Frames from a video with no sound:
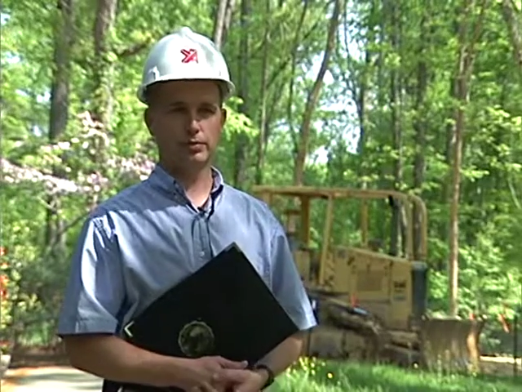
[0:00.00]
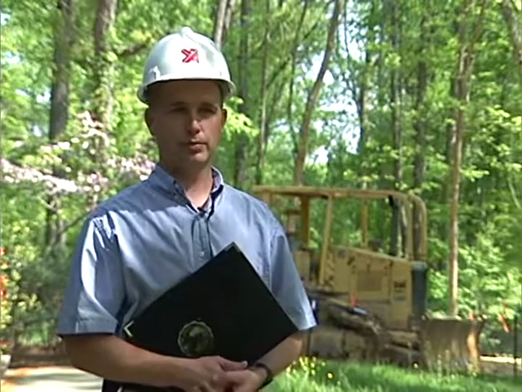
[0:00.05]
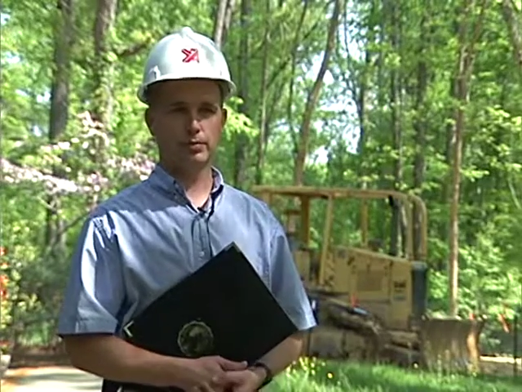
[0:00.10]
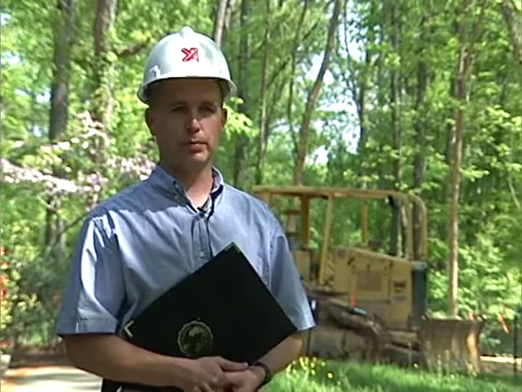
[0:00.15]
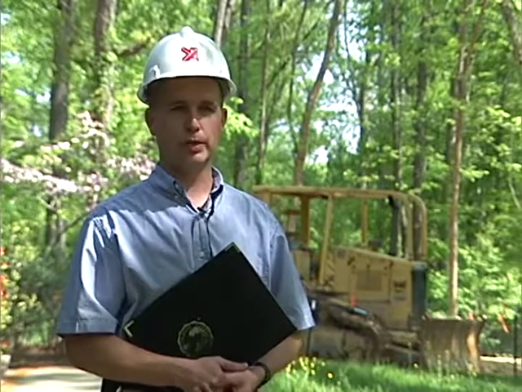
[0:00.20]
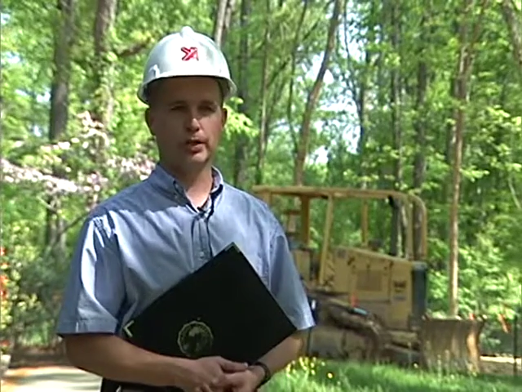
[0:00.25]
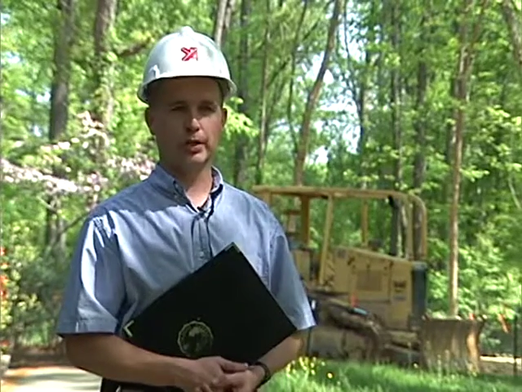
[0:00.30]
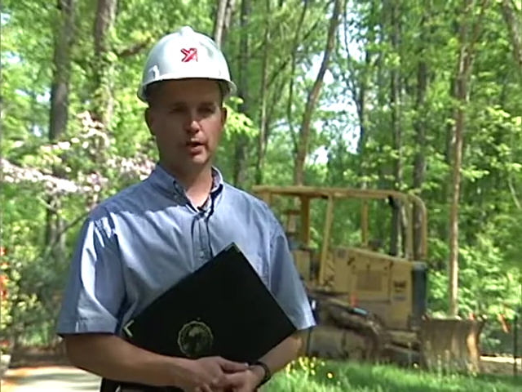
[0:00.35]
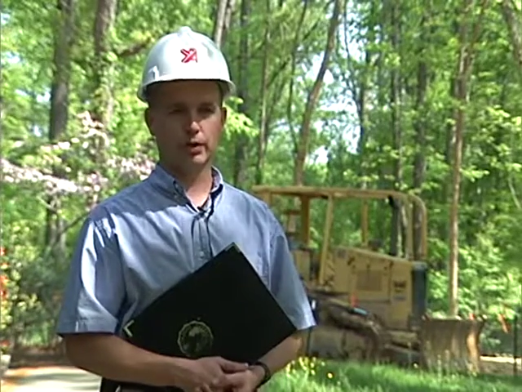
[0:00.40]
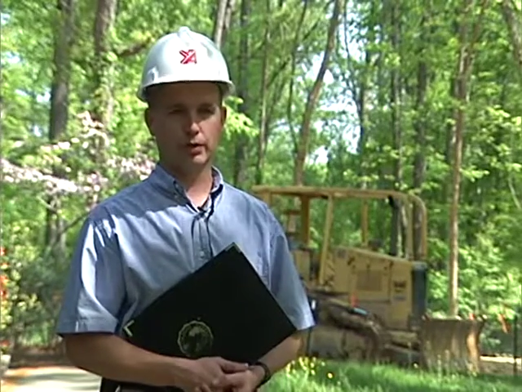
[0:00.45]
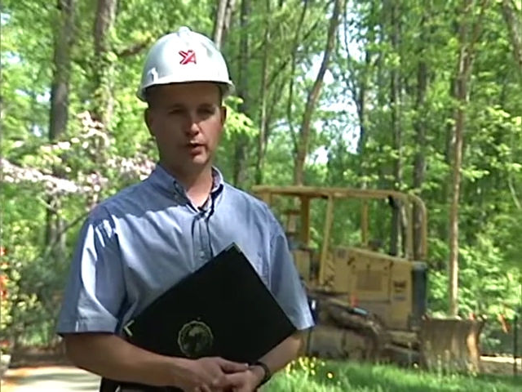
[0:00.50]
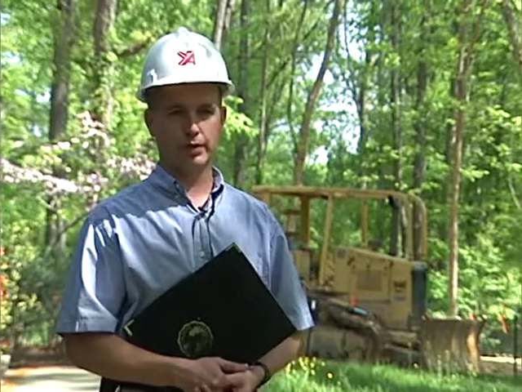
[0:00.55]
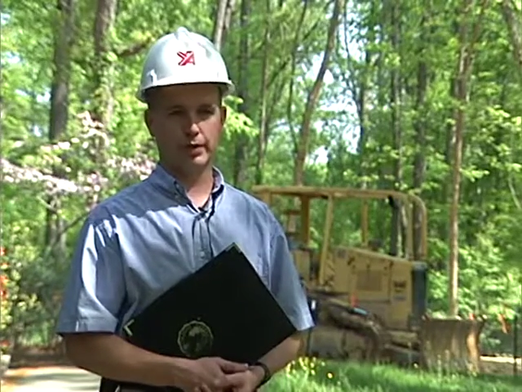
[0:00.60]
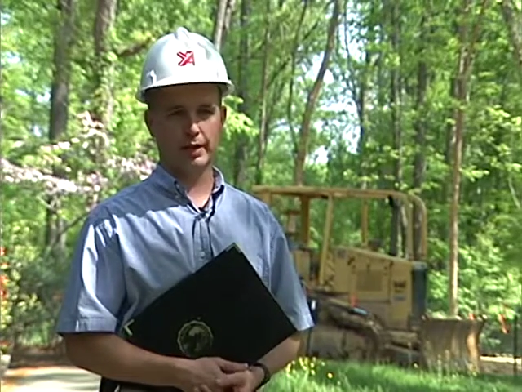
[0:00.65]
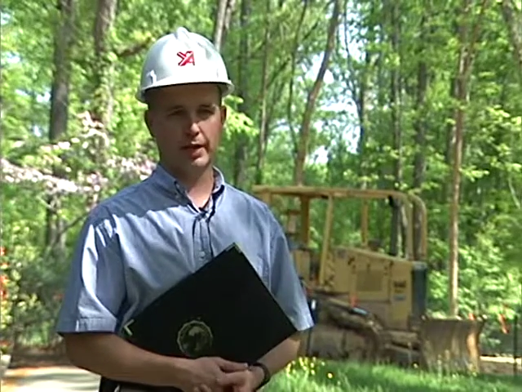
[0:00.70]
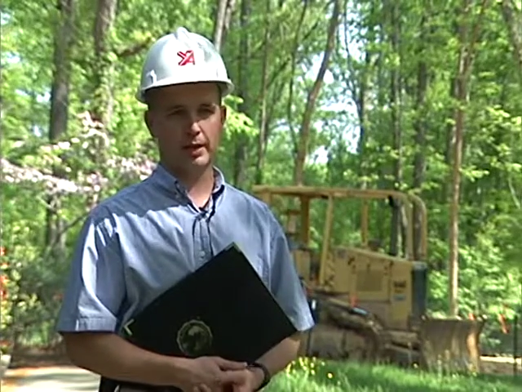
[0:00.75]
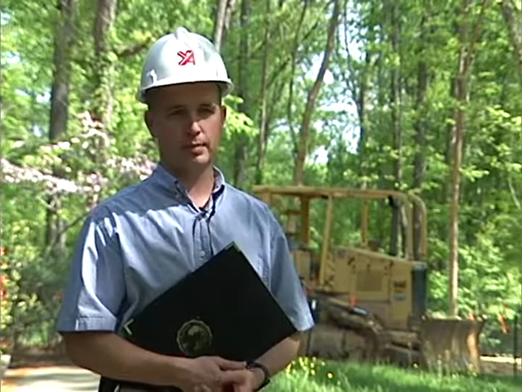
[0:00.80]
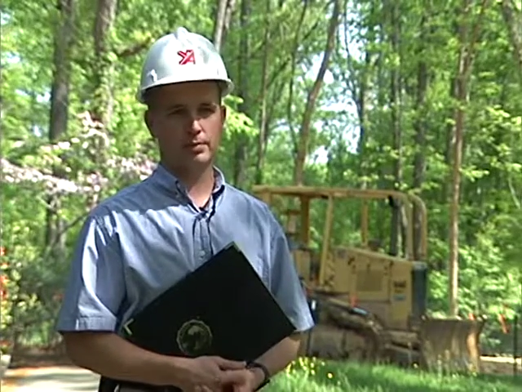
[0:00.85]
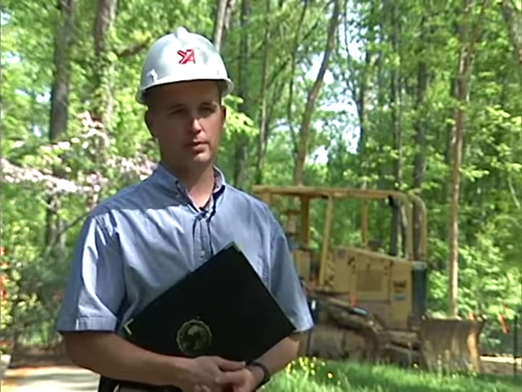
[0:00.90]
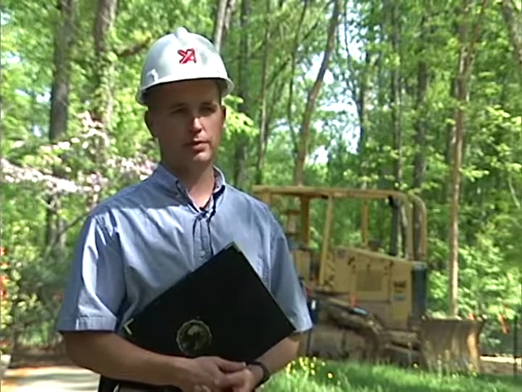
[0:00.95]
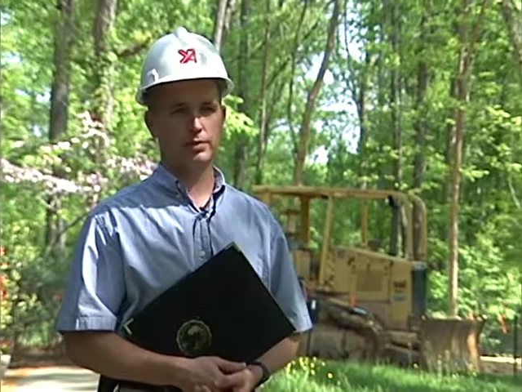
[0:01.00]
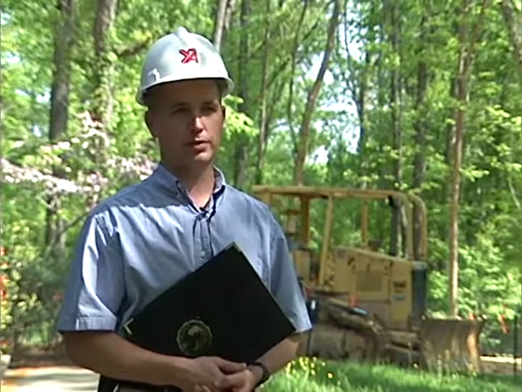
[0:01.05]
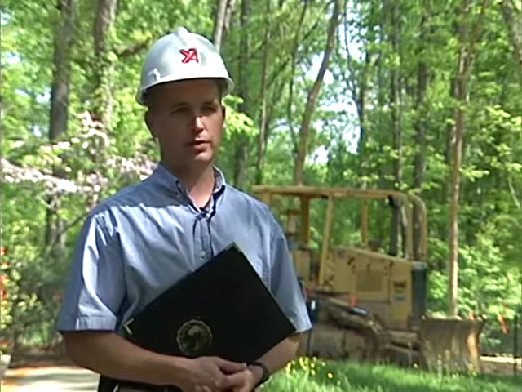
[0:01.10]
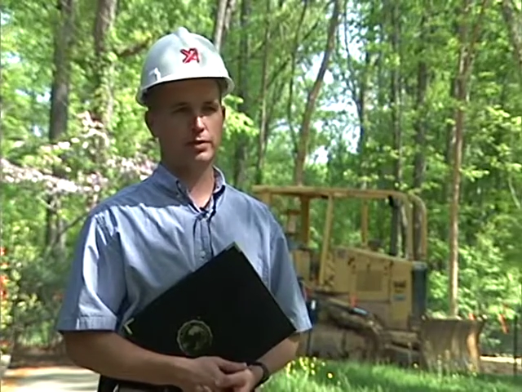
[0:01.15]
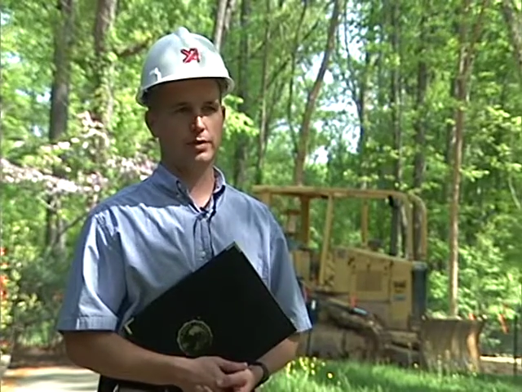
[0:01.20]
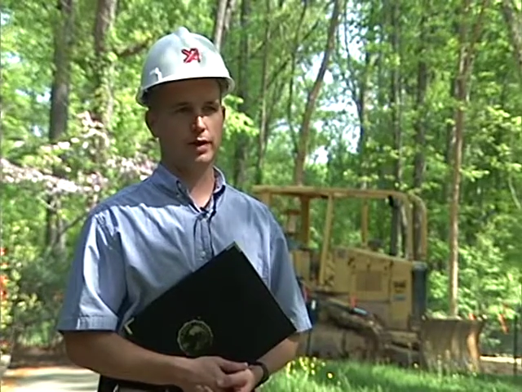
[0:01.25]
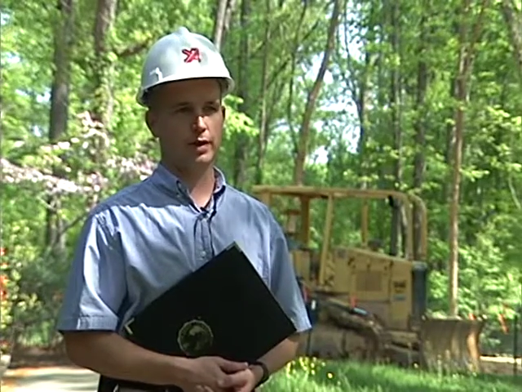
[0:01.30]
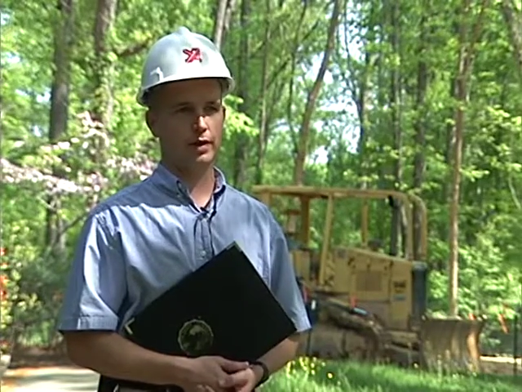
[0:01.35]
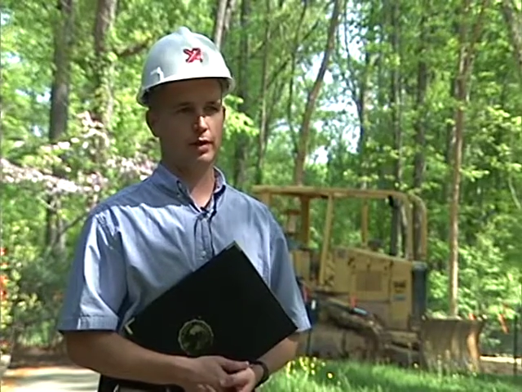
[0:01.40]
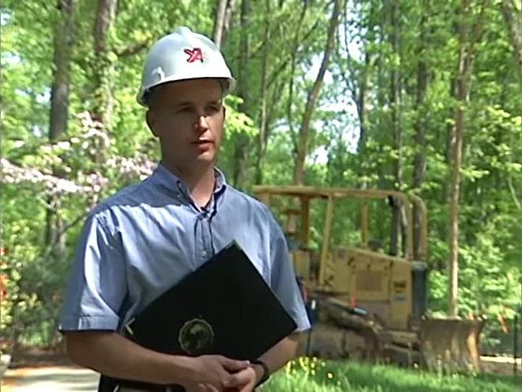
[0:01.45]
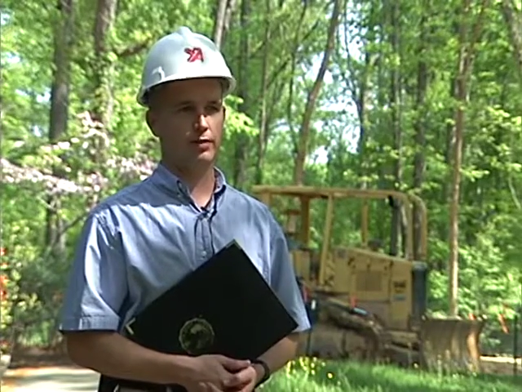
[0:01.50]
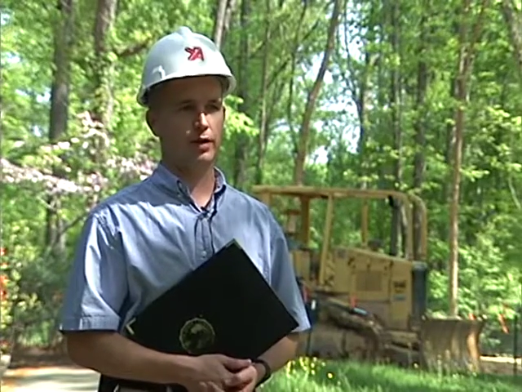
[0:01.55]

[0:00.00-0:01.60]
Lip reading: being on the campus itself.